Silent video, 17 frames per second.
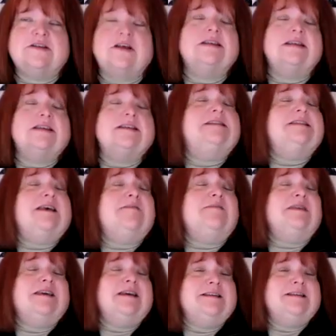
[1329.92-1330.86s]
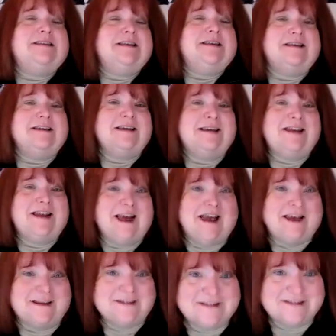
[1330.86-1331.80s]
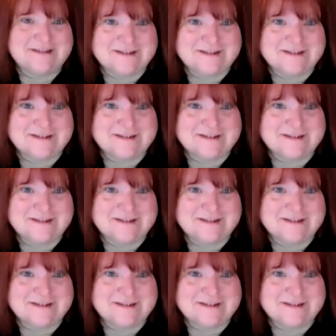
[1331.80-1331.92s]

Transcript: I'll say the same thing I said at Connect.